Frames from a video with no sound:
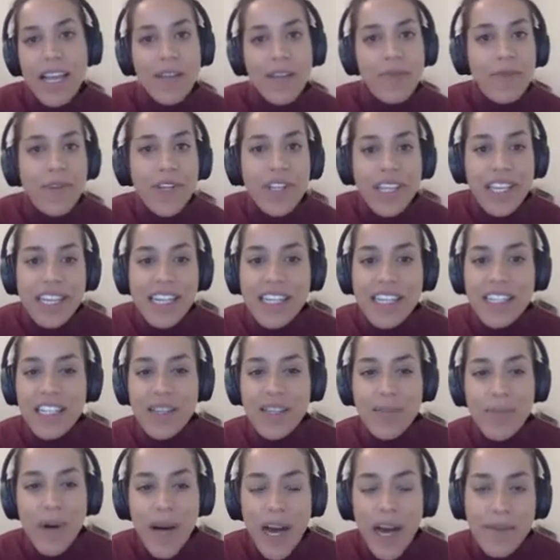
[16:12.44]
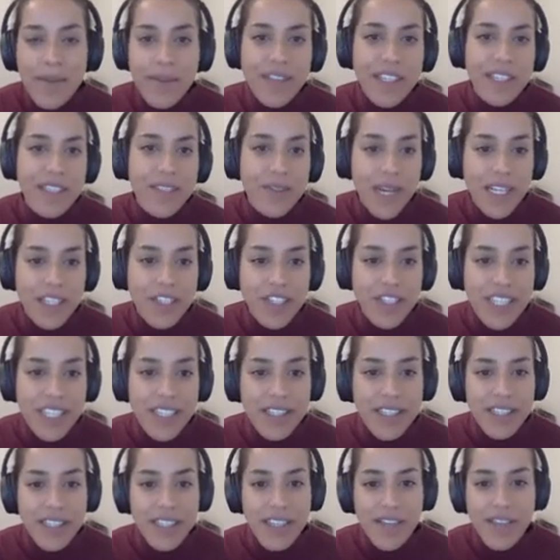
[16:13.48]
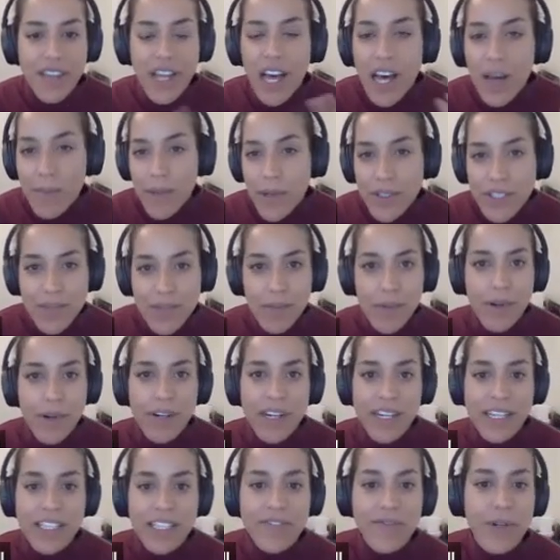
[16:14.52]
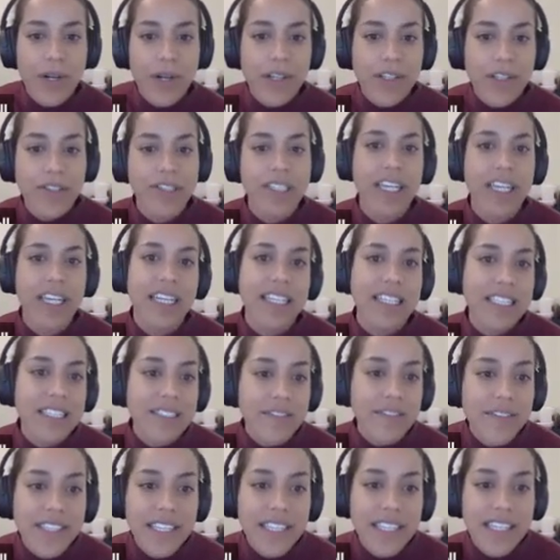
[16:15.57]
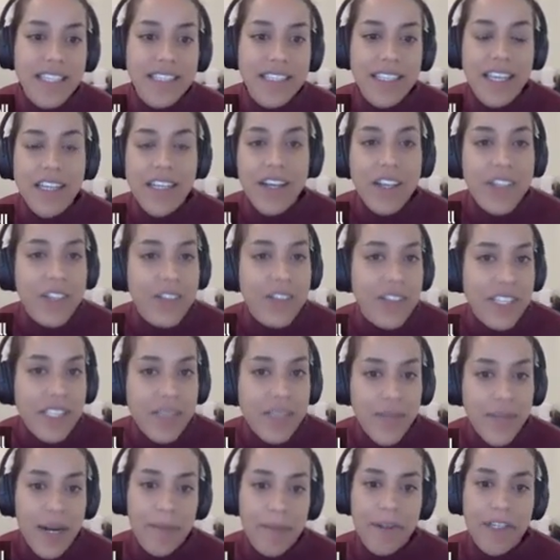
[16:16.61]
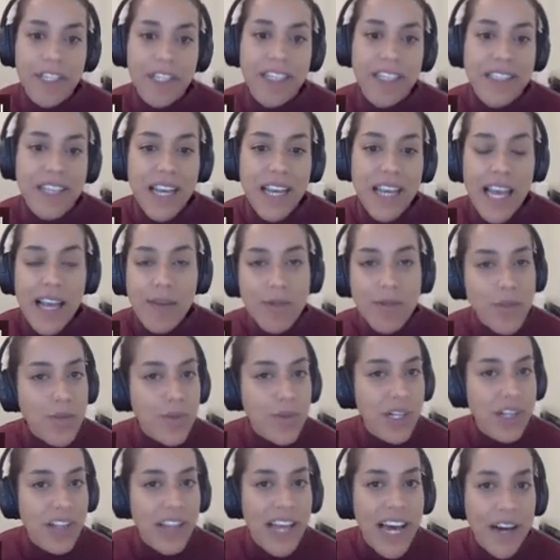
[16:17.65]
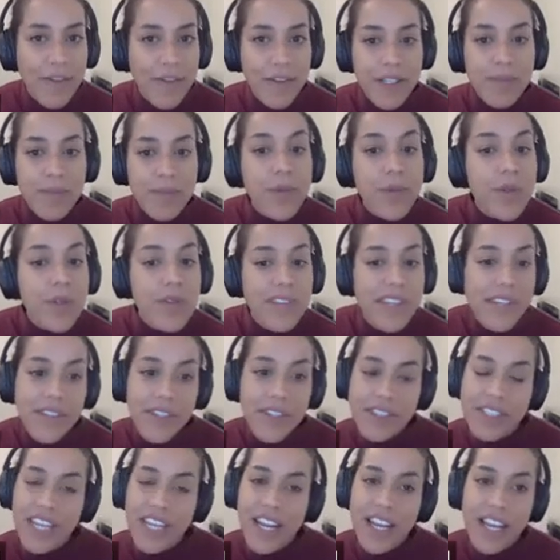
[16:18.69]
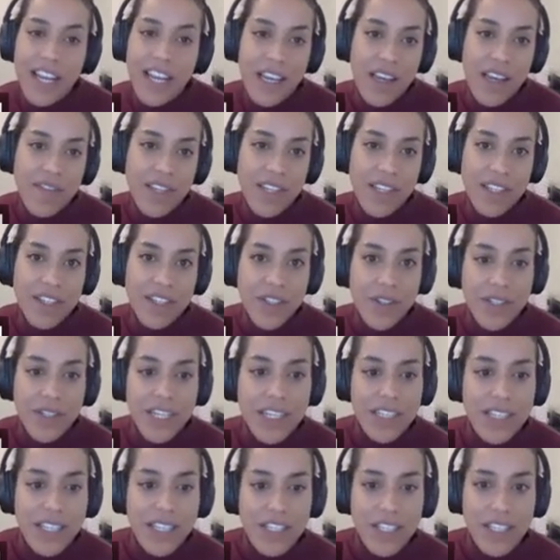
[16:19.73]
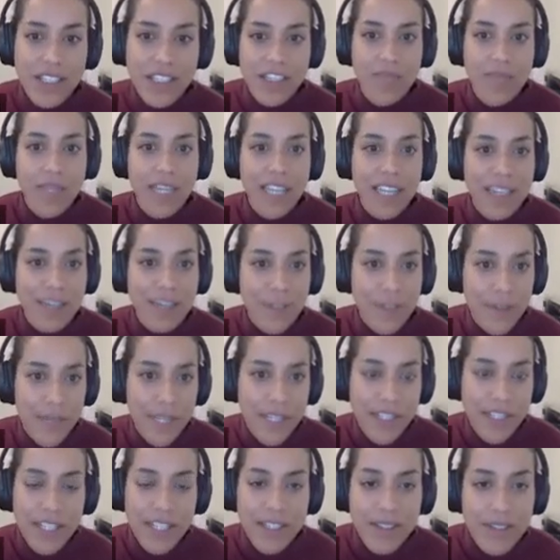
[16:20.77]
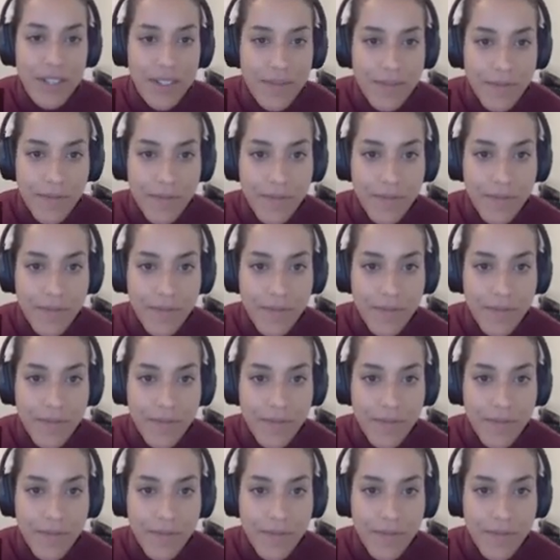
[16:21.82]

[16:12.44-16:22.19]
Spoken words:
And really getting to the bottom of these questions is of the utmost importance for understanding disk physics and other disk properties, which will allow for an improved understanding of the initial conditions of planet formation.